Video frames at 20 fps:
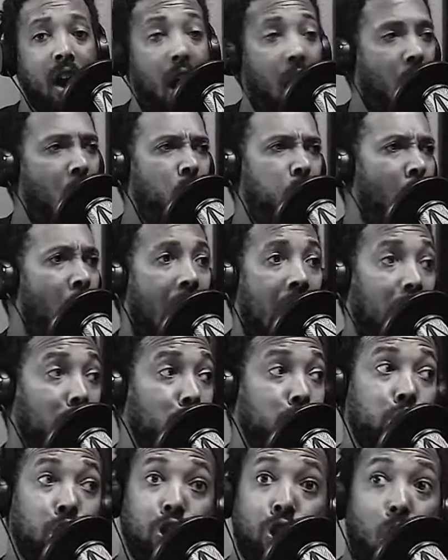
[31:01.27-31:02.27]
Oh, well, I
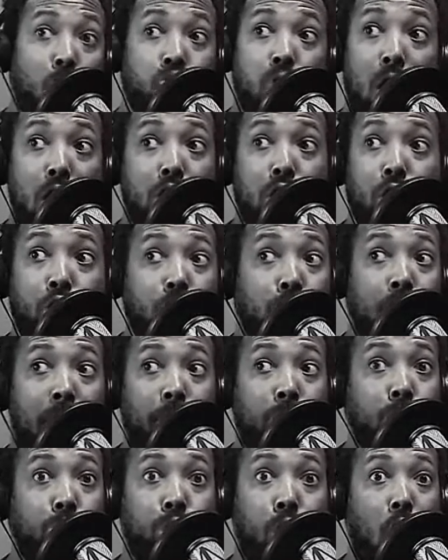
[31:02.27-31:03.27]
see no racism
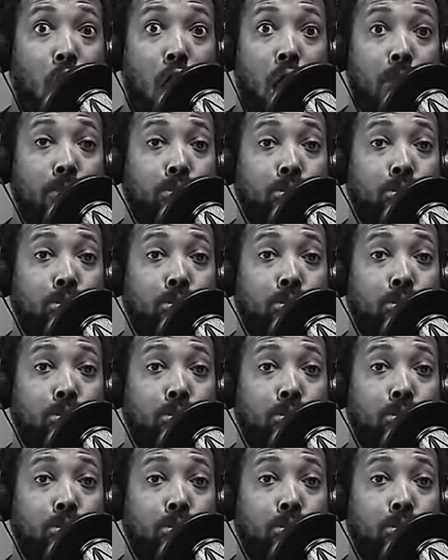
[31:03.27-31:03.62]
at the job.